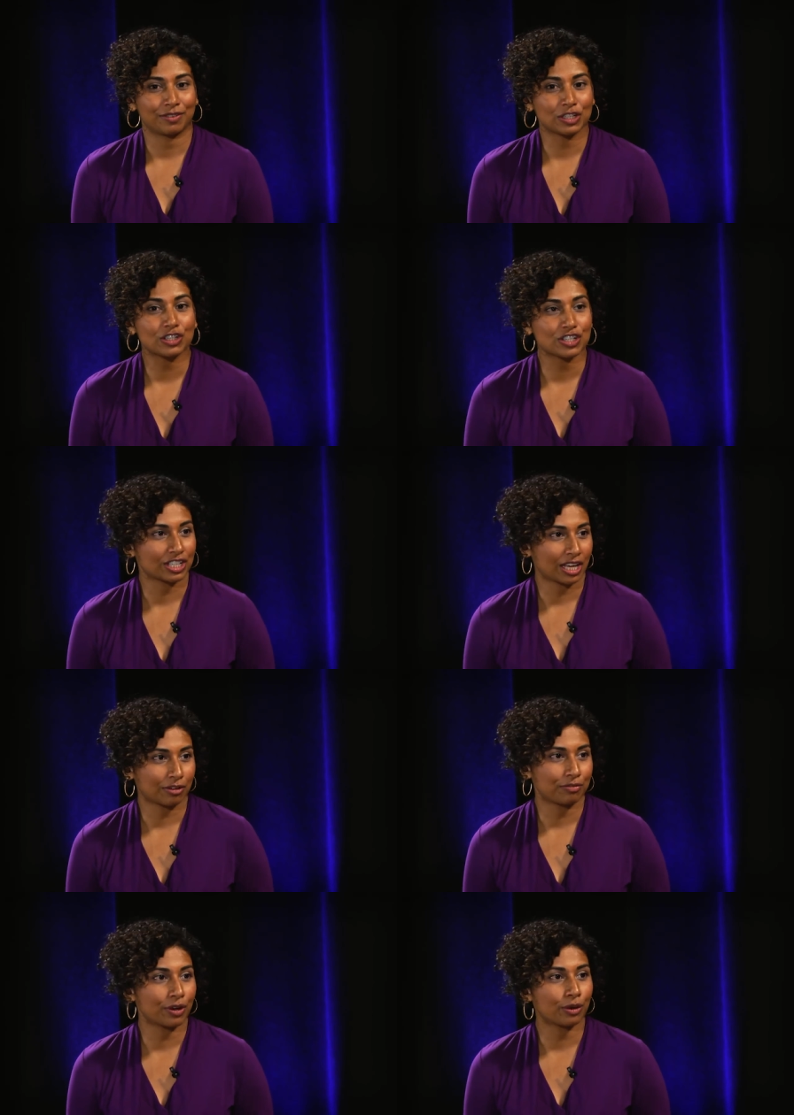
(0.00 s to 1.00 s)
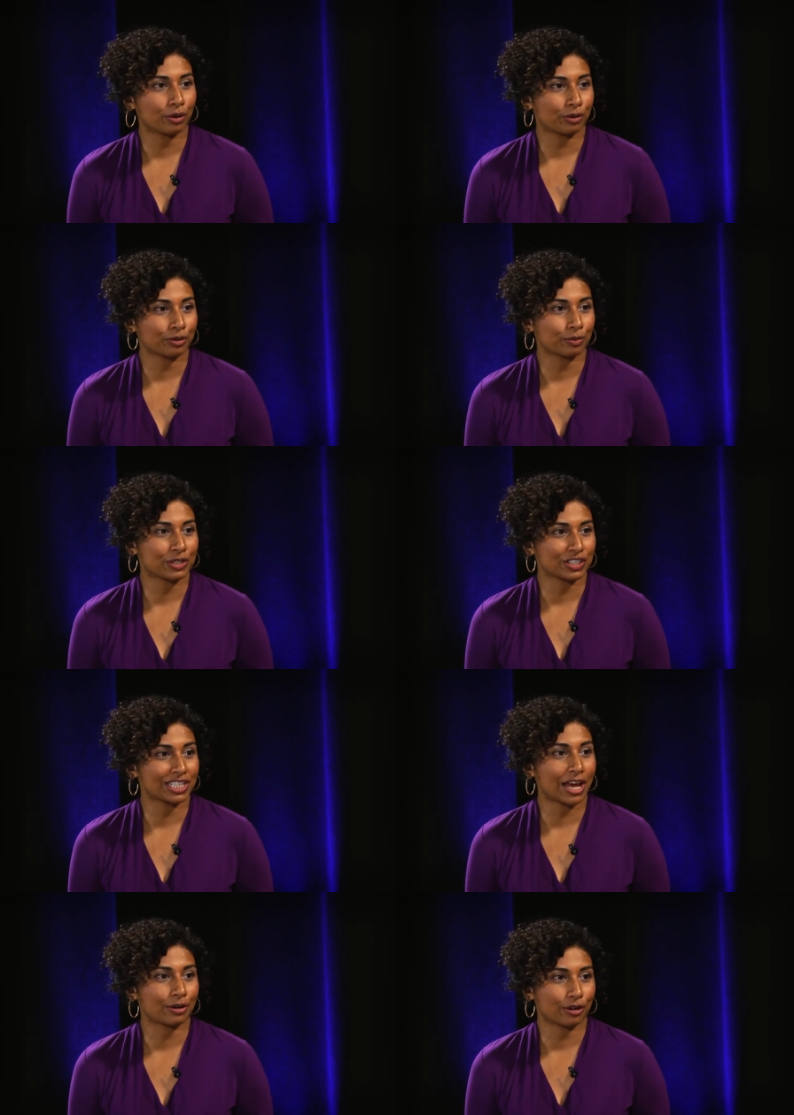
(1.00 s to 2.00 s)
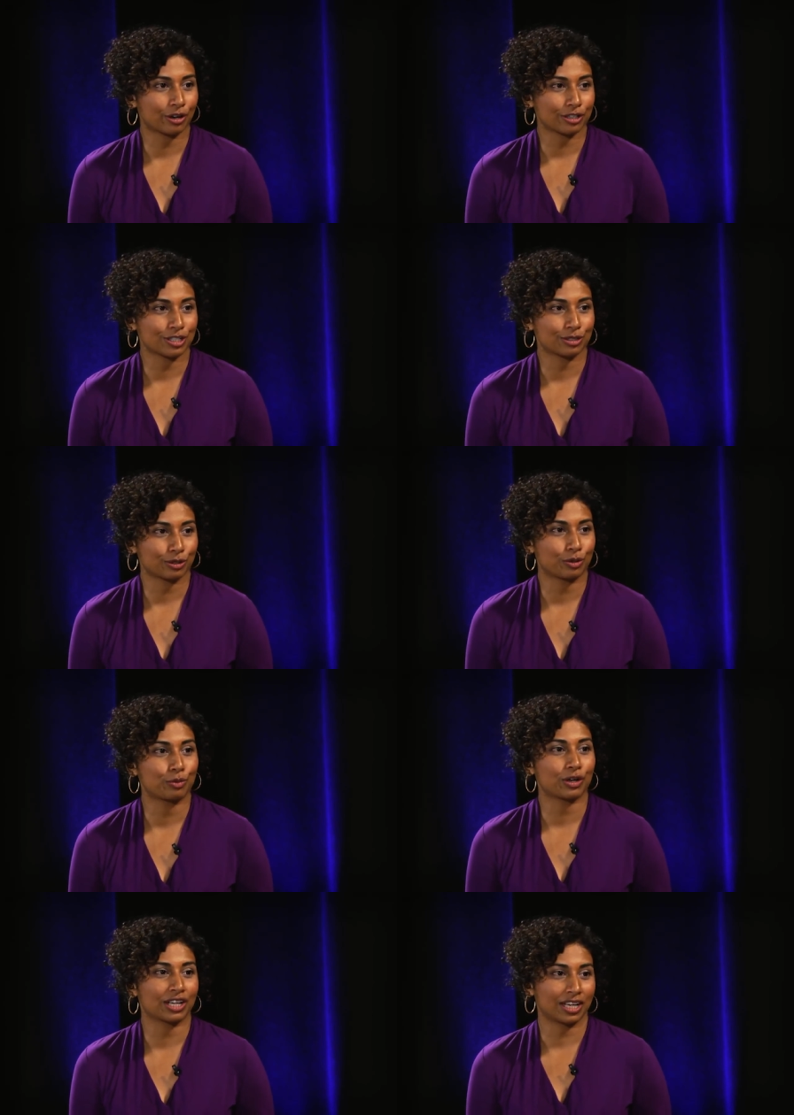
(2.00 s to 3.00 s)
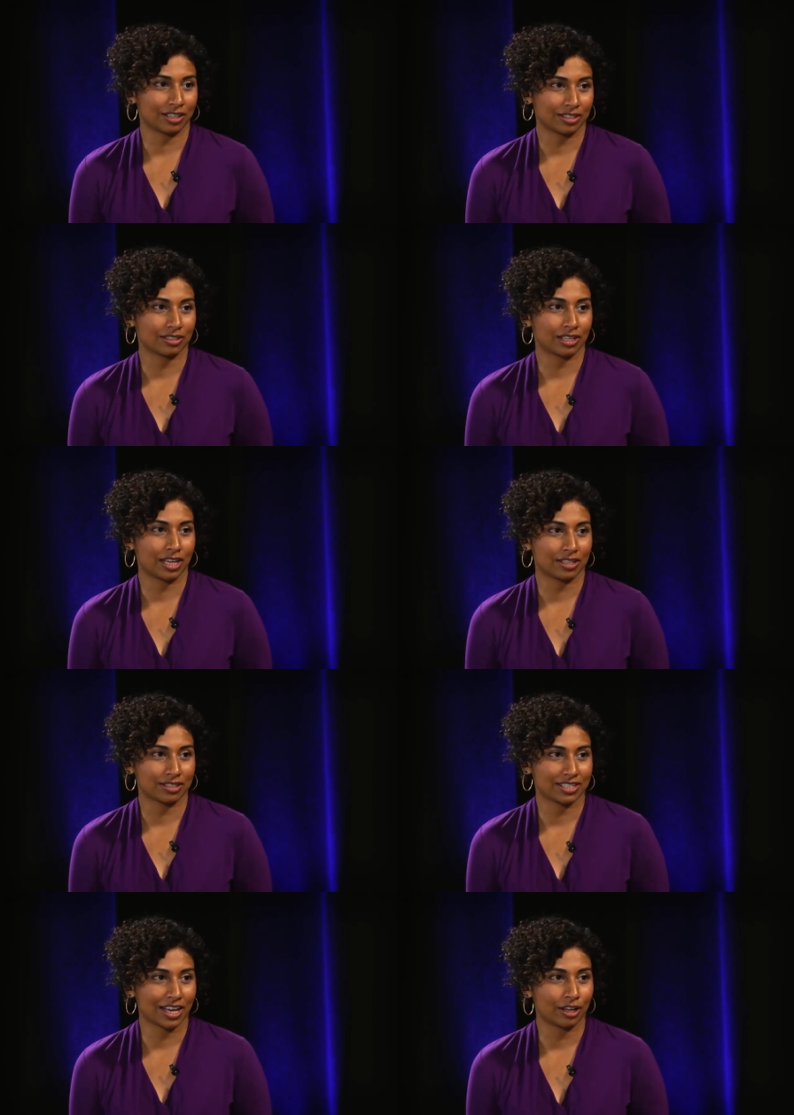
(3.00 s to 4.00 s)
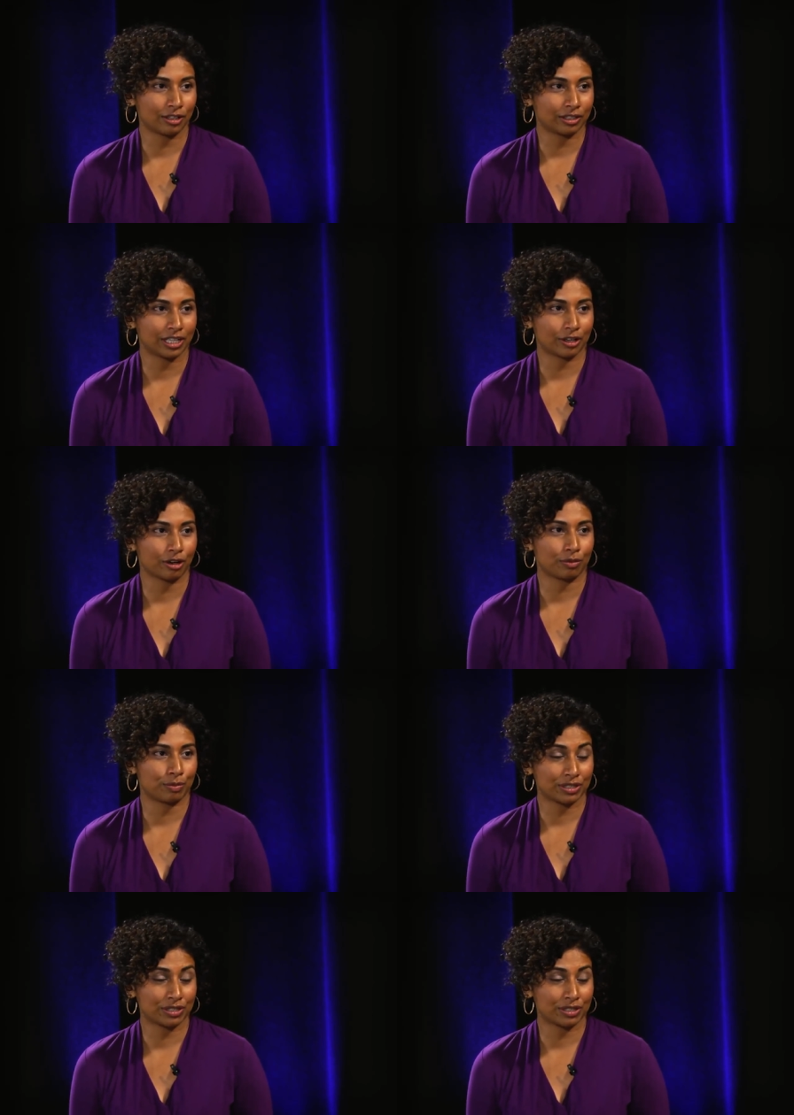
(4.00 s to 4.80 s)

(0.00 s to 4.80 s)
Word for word: eventually she got a phone, which allowed her to coordinate and sell her